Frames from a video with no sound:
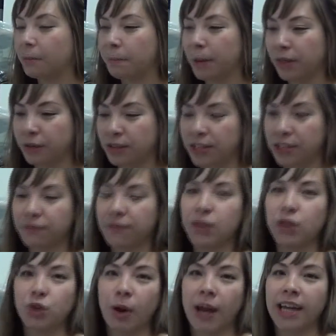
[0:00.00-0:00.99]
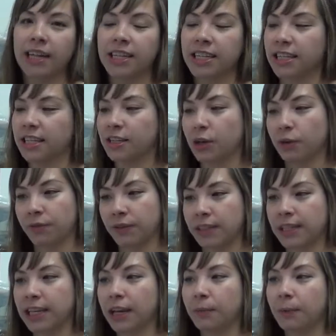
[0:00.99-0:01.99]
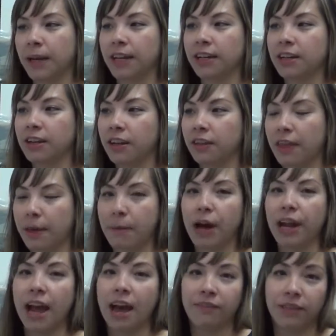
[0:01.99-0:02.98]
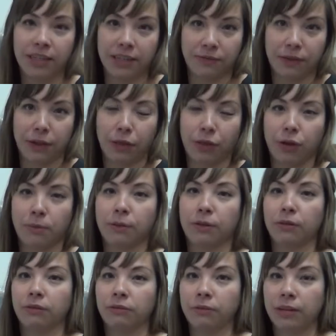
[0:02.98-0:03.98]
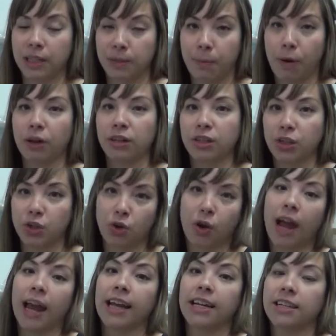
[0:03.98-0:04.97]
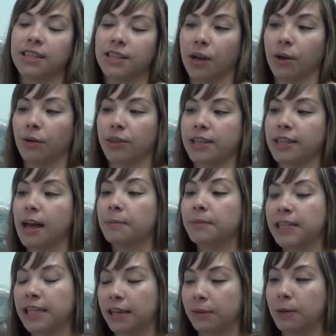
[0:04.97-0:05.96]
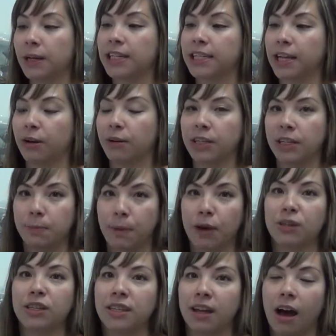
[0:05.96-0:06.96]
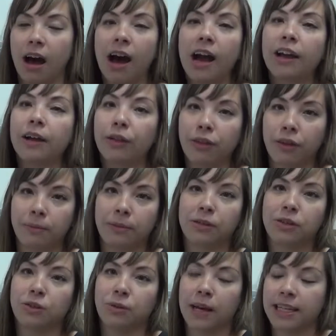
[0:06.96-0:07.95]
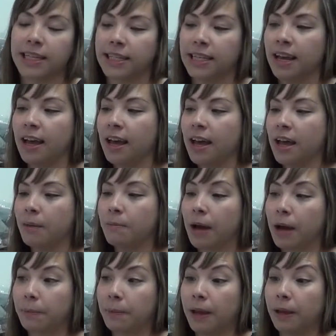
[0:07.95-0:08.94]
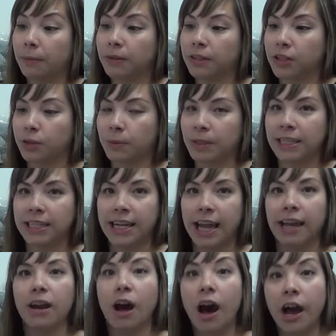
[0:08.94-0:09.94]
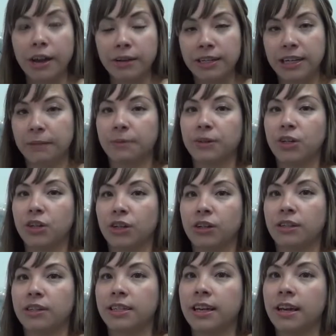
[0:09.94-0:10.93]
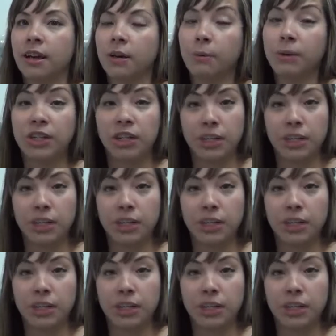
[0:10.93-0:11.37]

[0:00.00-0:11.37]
but there's different traits. So for seaweed, they might have a different thermal response trait. So some seaweeds that are exposed to higher thermal stress might be able to withstand higher temperatures, which